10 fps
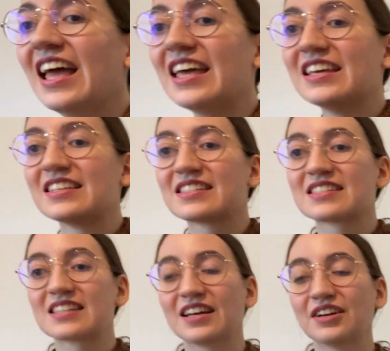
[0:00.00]
is
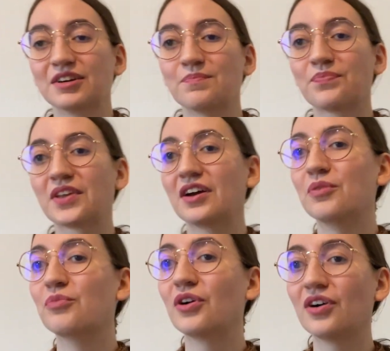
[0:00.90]
a
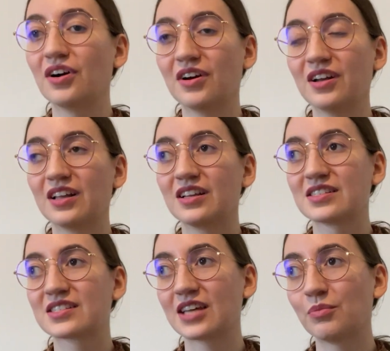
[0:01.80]
more
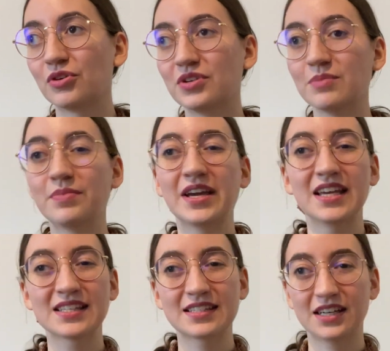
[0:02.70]
summery
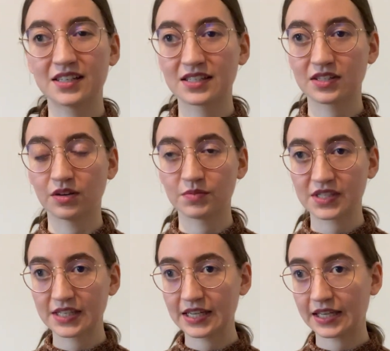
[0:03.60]
base. There's some
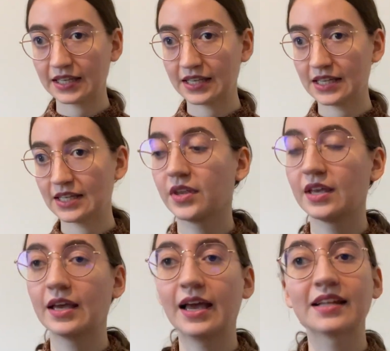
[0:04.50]
silk in it
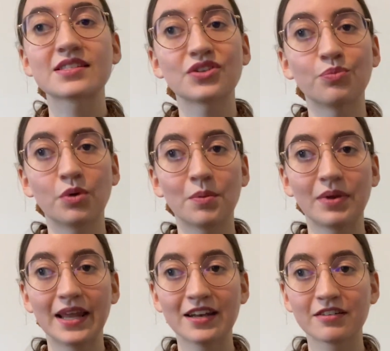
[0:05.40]
and some more
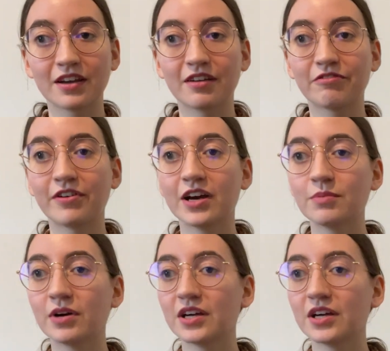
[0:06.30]
plant fiber